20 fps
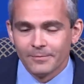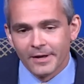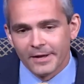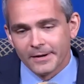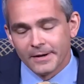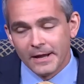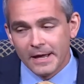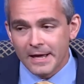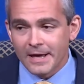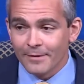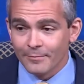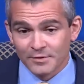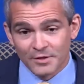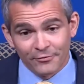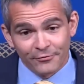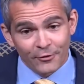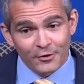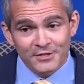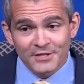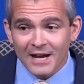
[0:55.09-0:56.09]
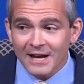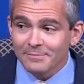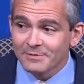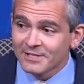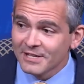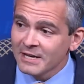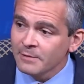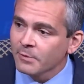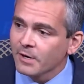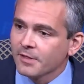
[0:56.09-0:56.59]
And it was the first time
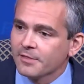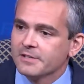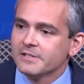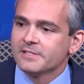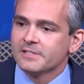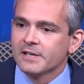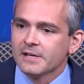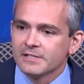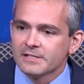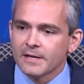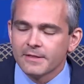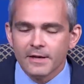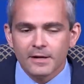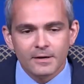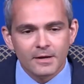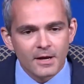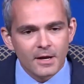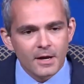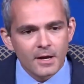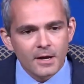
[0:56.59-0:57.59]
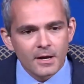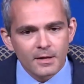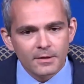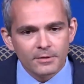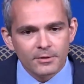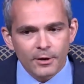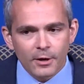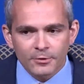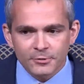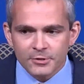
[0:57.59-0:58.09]
seeing one of these things. And then
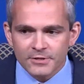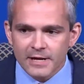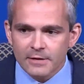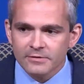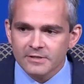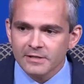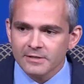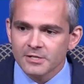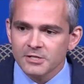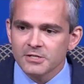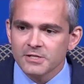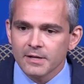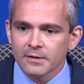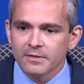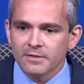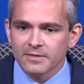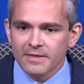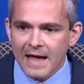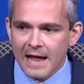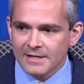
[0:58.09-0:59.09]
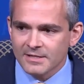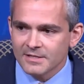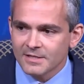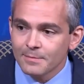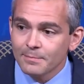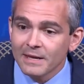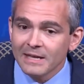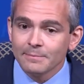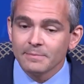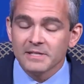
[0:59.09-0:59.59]
the ultrasound technician said, "That's
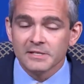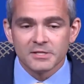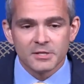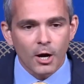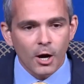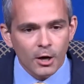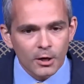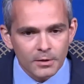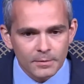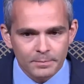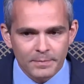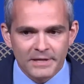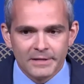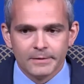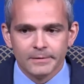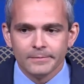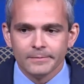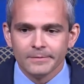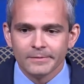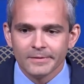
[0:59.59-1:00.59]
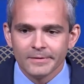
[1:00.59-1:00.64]
the baby's heartbeat."